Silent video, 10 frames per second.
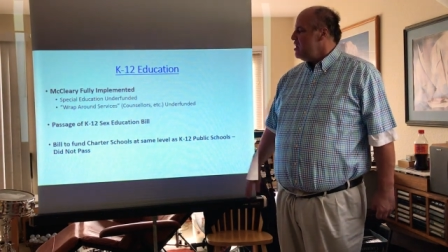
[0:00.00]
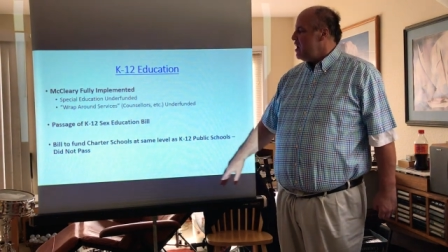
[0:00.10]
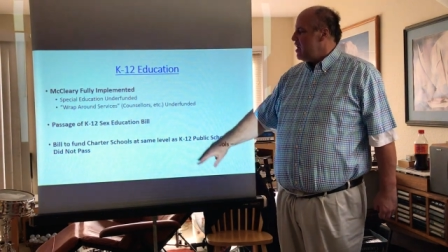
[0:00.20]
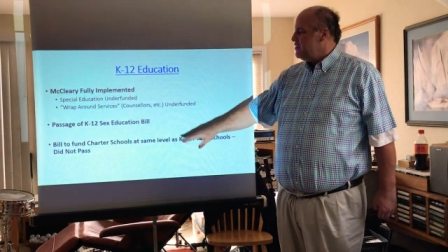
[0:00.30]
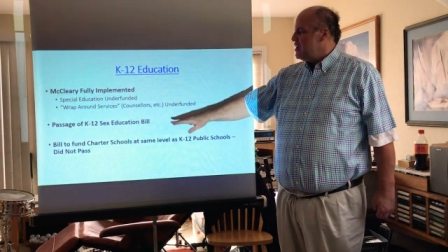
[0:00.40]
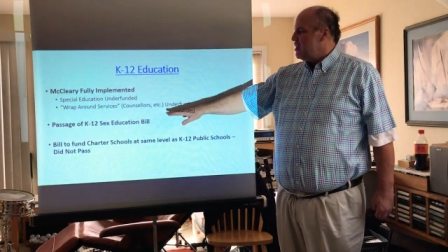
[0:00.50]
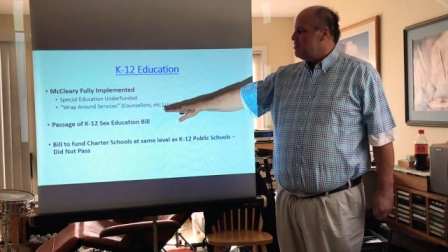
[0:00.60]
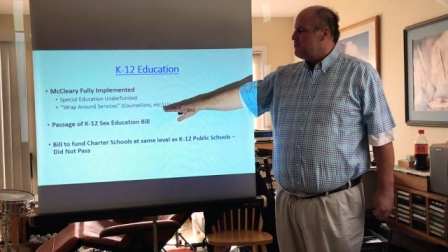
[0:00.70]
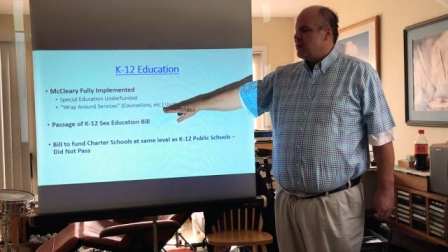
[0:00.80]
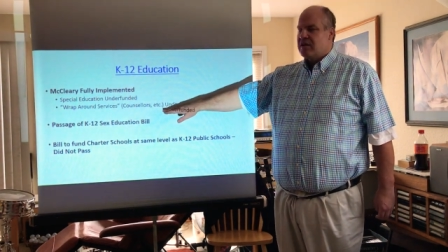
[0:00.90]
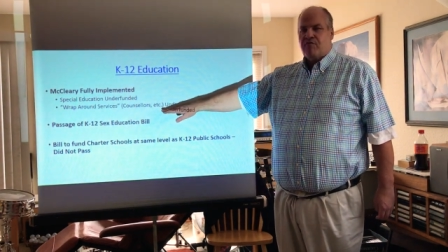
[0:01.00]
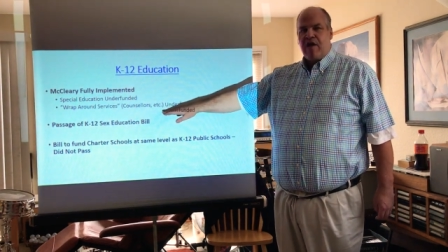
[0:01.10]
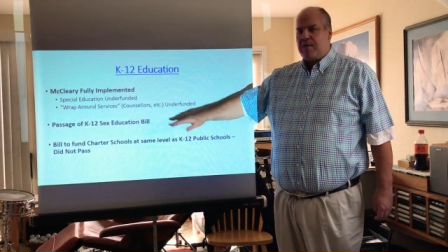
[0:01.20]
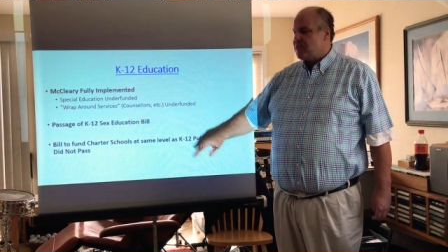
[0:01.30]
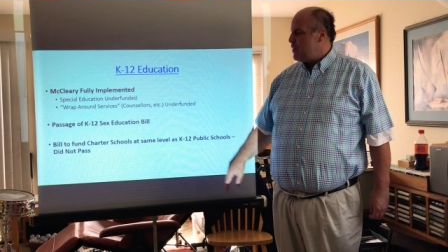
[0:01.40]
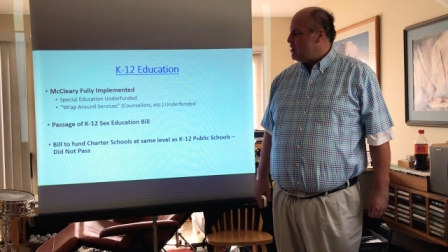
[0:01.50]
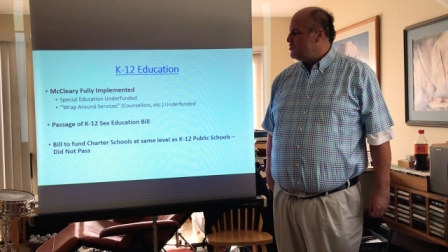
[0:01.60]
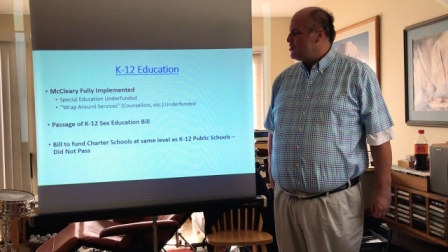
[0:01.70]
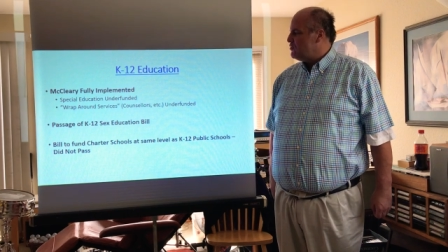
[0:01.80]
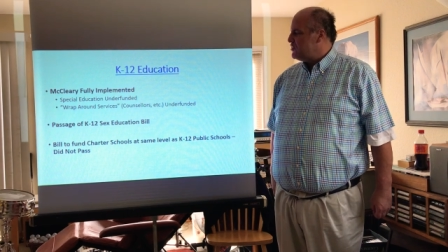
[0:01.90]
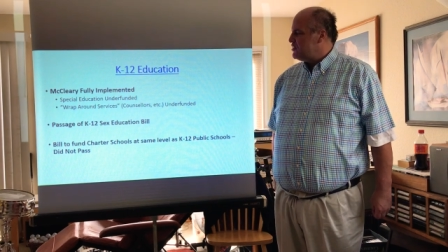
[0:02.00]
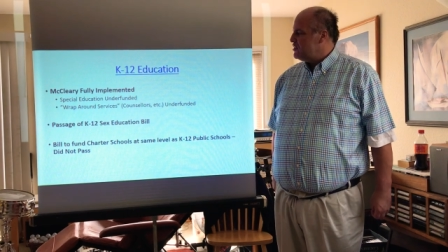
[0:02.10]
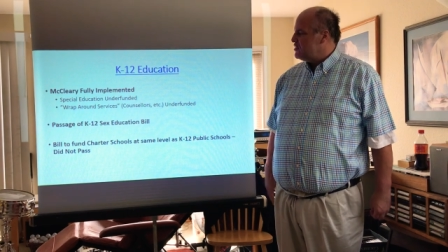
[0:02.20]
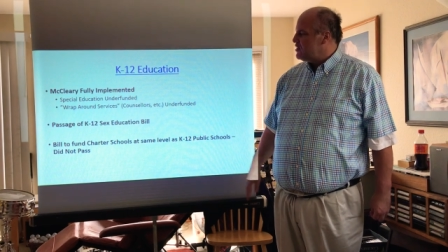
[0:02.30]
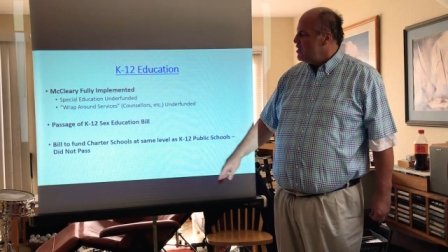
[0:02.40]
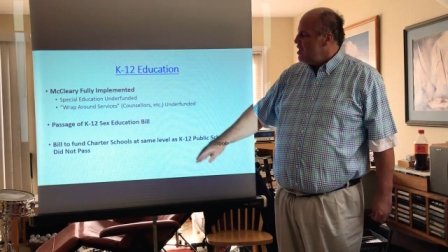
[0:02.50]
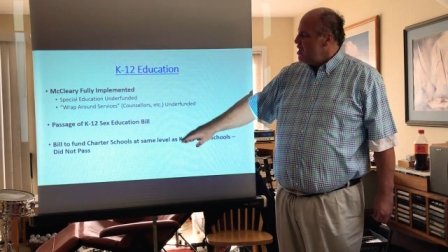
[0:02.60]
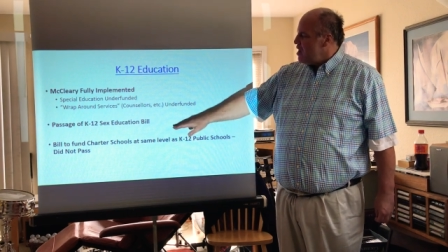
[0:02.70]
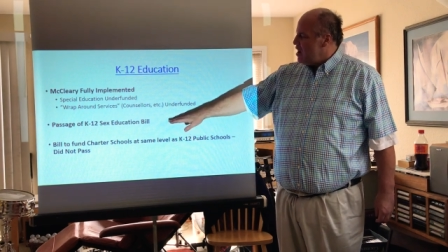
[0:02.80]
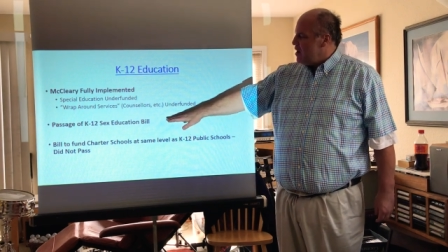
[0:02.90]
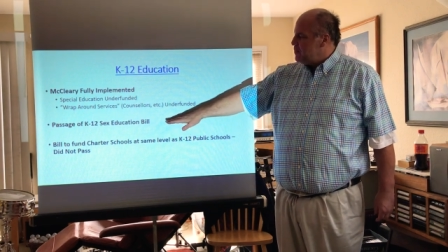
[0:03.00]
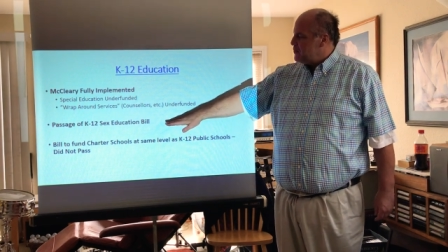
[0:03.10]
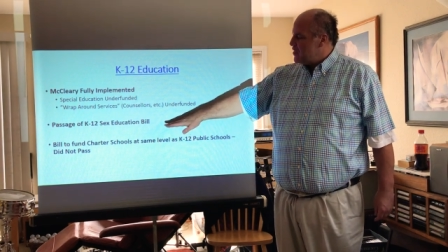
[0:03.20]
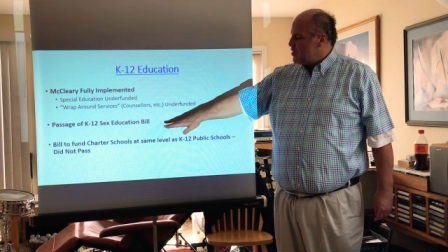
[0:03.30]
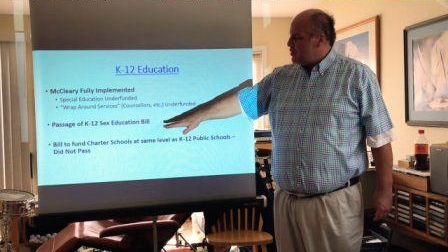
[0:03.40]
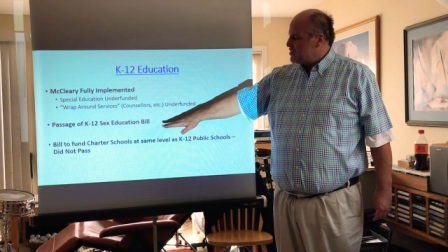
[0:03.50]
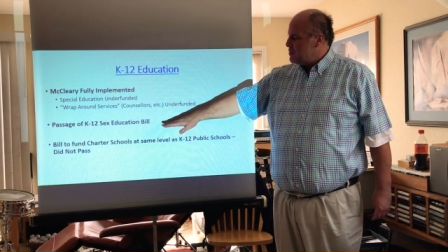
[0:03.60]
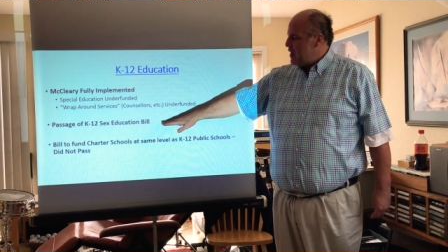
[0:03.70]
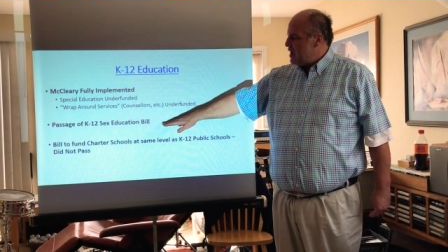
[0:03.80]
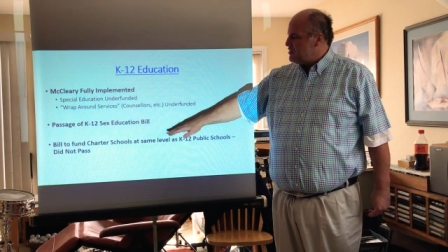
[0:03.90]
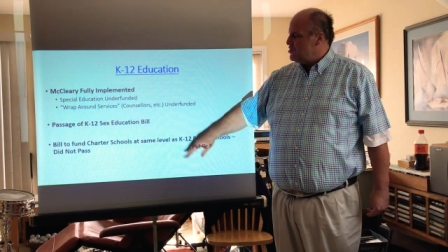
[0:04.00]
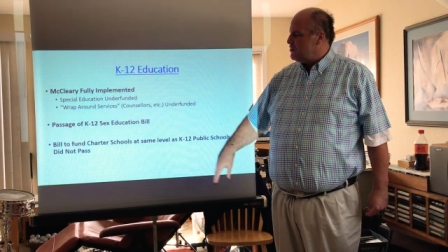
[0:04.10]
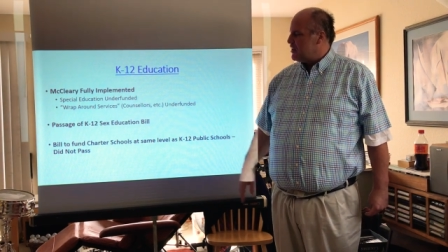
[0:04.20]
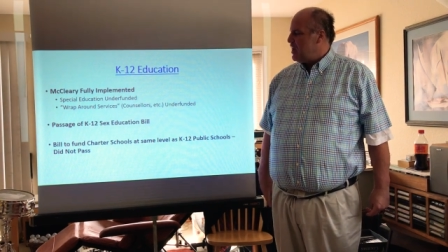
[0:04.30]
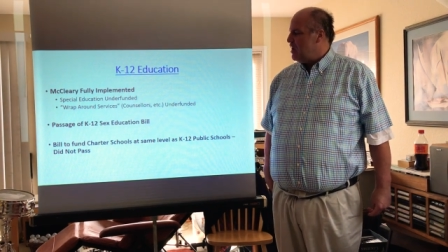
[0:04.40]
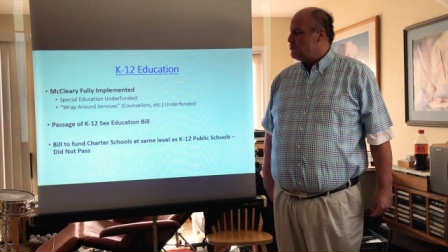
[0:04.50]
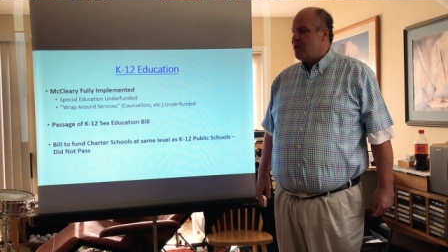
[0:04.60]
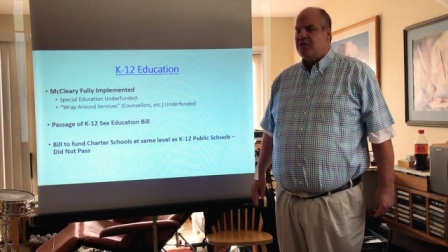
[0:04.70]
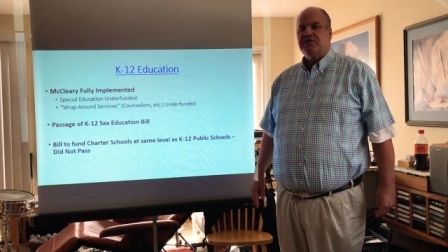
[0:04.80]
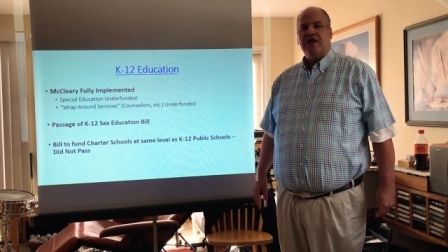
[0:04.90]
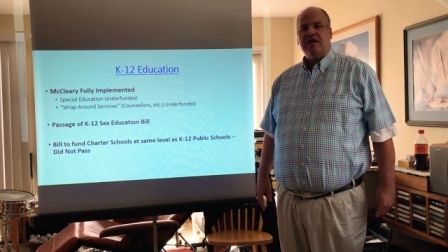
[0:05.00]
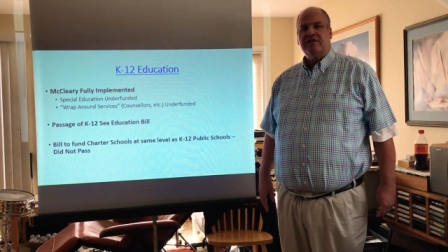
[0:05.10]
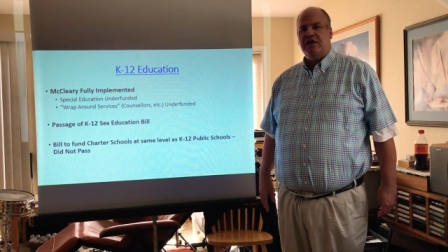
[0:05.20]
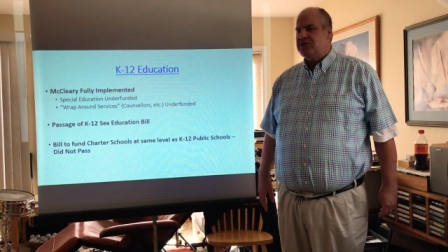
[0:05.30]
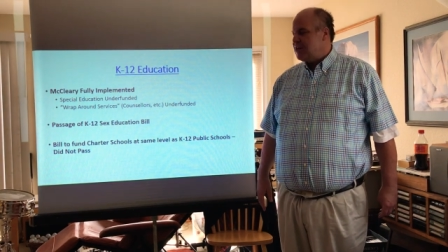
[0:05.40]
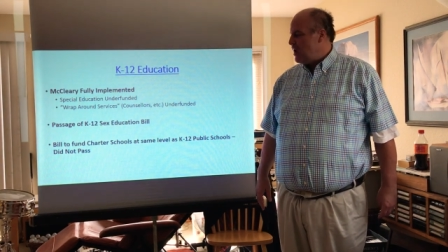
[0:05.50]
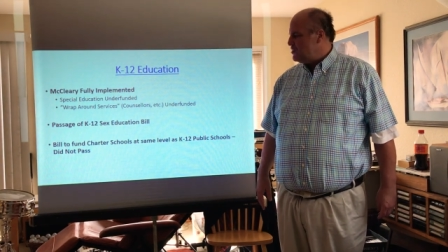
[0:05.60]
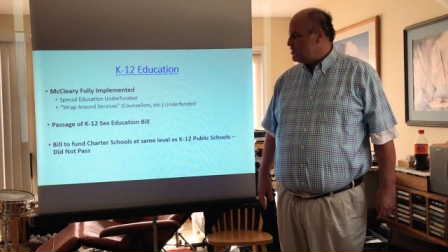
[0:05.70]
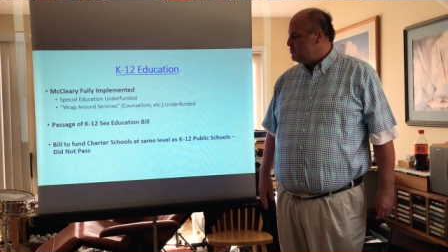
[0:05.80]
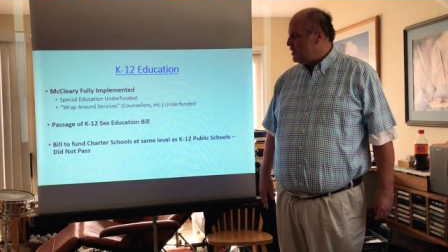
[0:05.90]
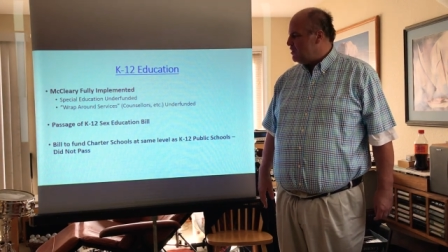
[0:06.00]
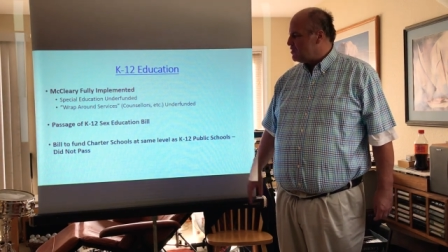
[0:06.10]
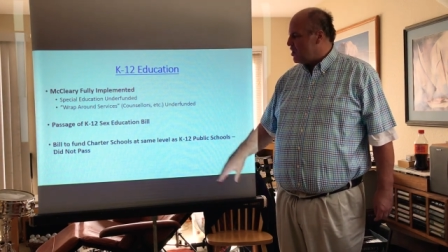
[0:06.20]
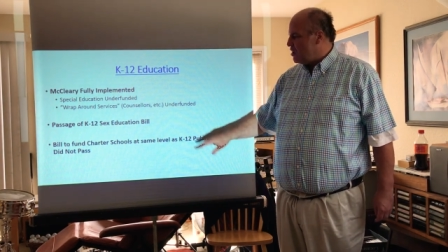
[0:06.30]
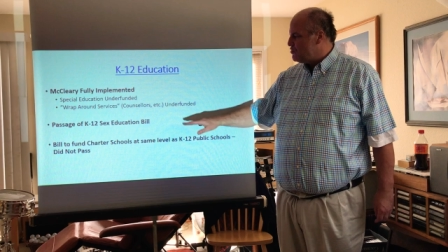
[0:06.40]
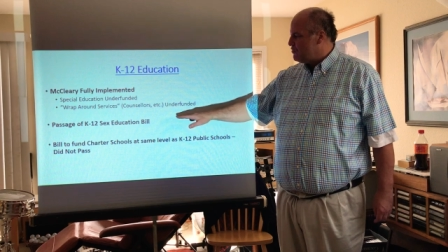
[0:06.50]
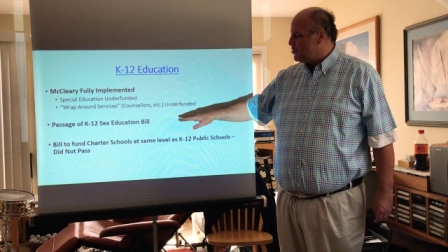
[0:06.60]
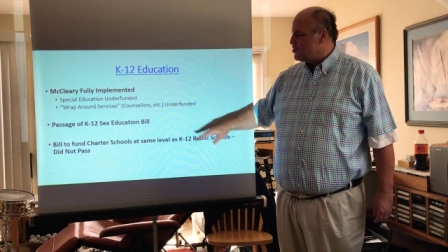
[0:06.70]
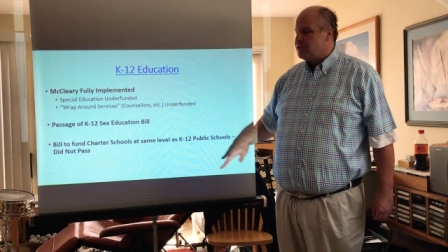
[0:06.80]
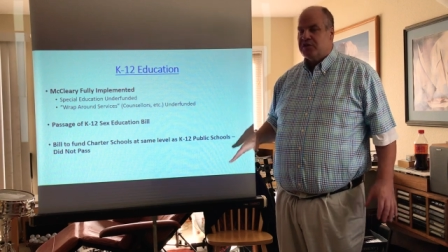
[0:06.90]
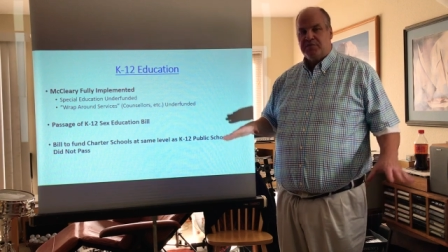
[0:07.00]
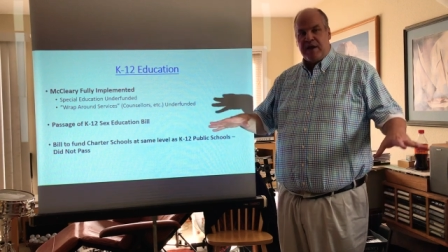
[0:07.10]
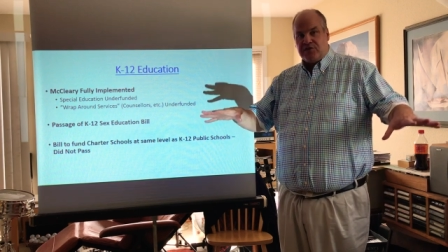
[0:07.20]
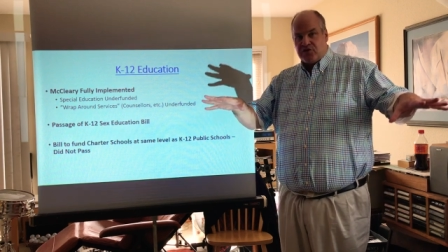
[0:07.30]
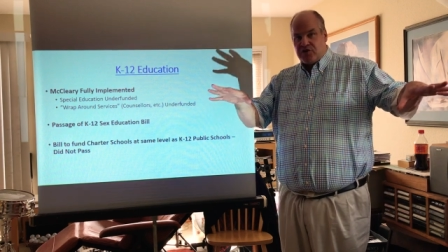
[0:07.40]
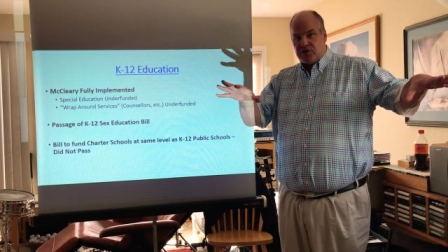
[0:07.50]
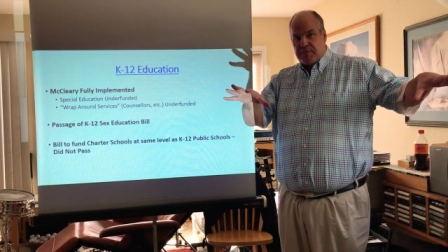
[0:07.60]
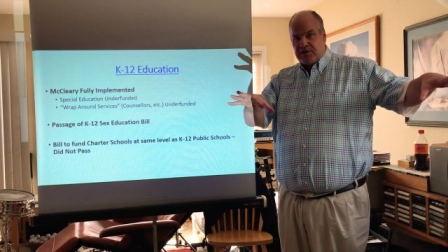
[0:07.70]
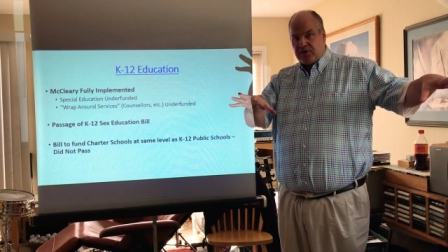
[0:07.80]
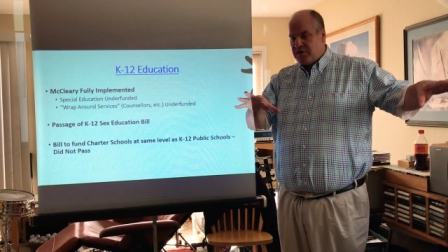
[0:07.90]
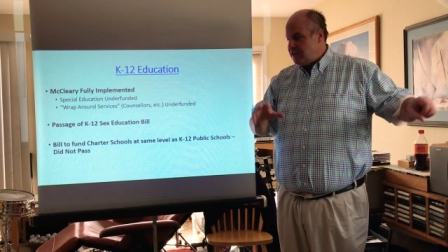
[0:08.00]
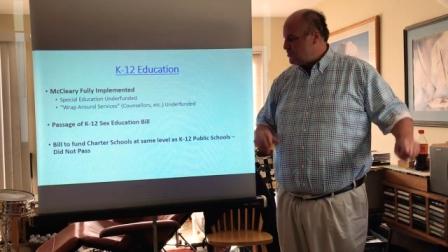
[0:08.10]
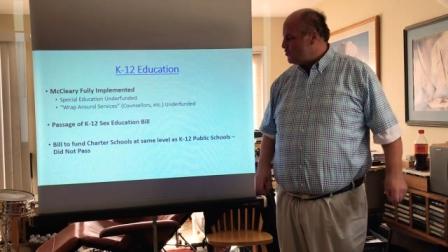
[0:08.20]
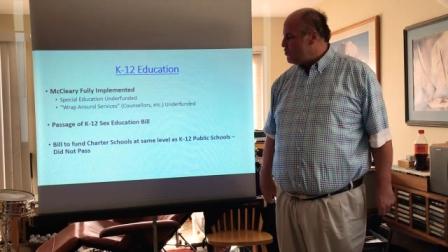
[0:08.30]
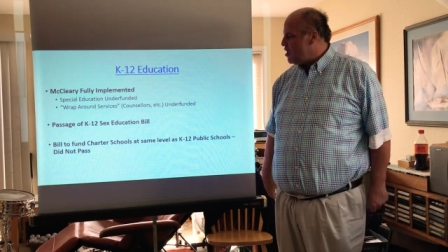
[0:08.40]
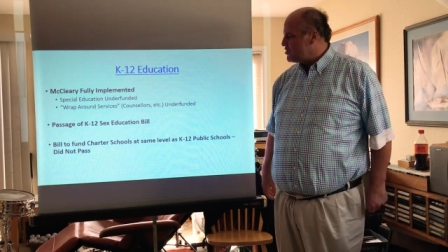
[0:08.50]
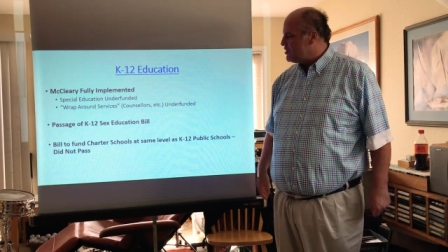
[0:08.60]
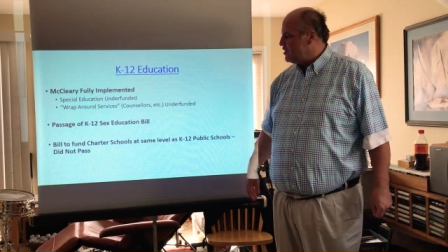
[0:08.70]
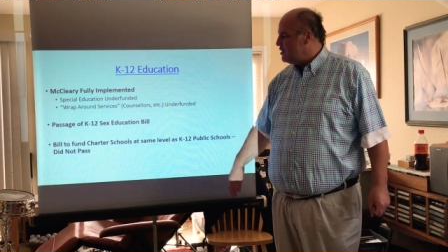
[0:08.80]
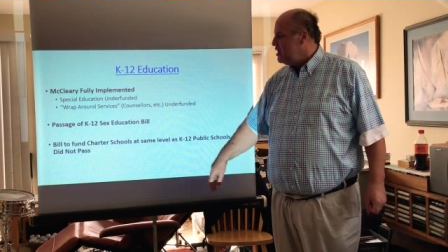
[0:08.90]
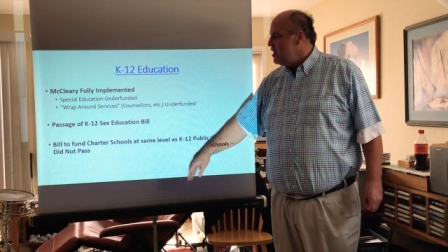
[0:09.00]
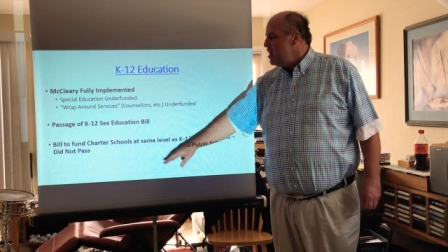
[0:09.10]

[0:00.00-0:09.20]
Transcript: and the underfunding of wraparound services. There was the passage of a K-12 sex education bill, controversial, especially in Eastern Washington.